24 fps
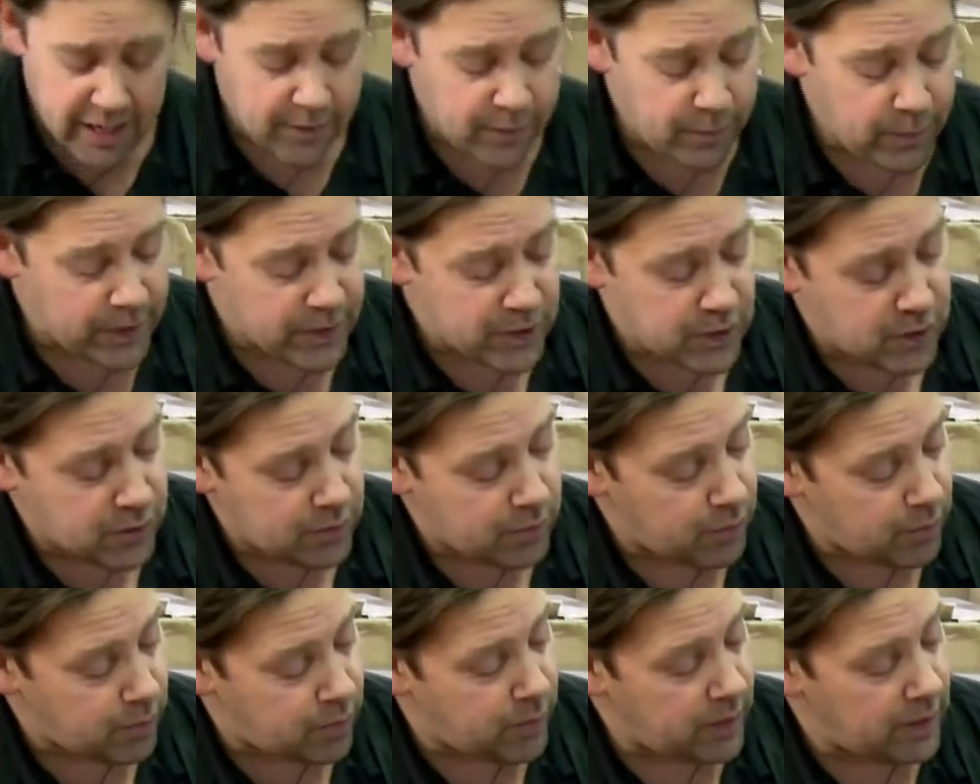which
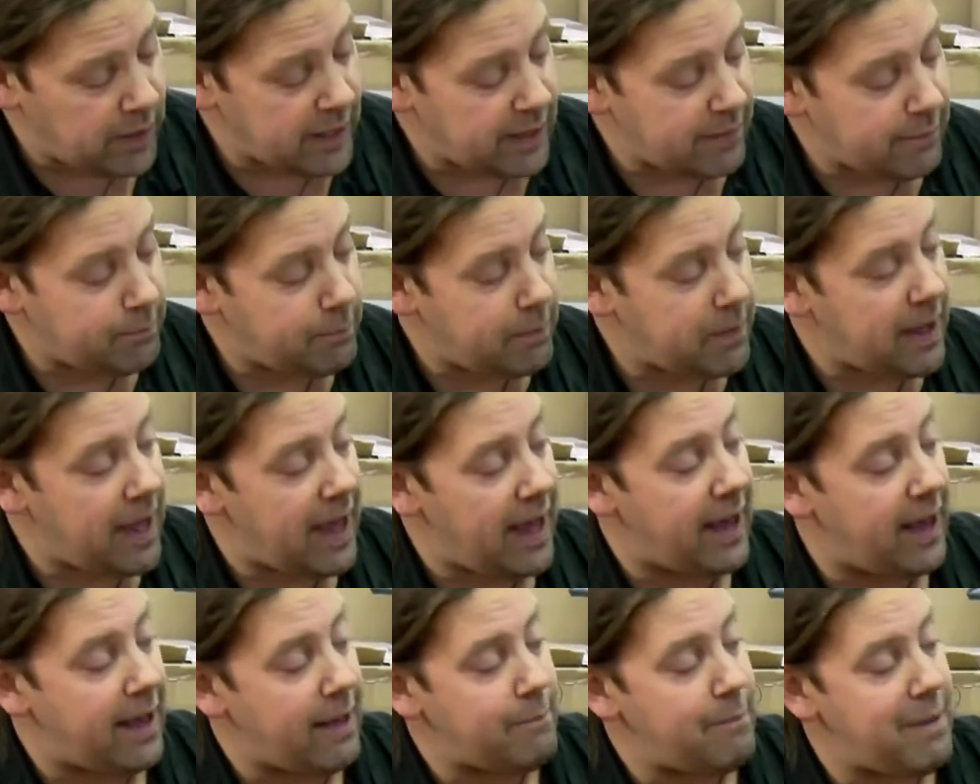really
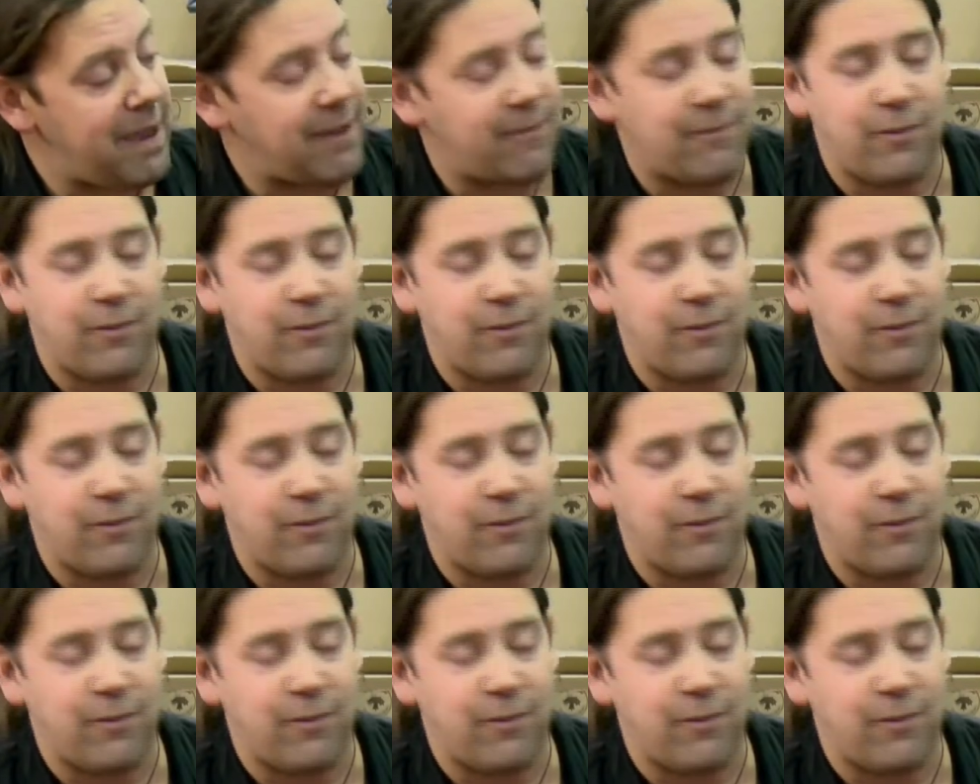make